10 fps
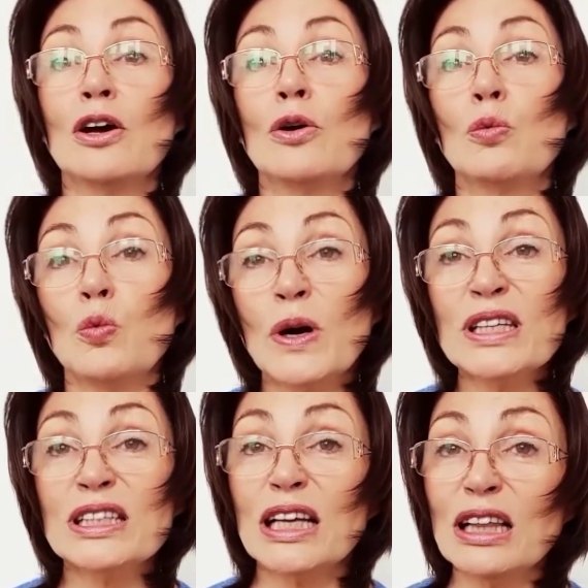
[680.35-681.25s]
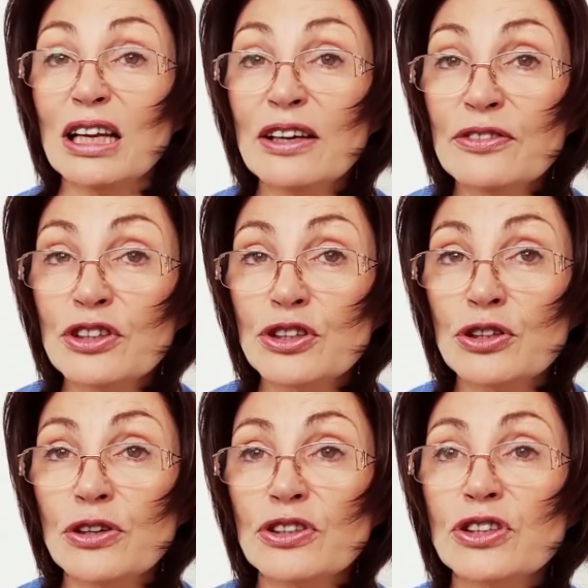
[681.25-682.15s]
Once I left the
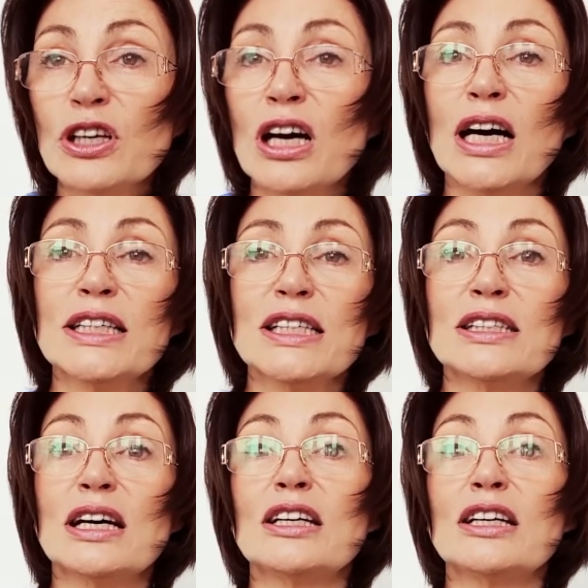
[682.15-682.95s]
church, I decided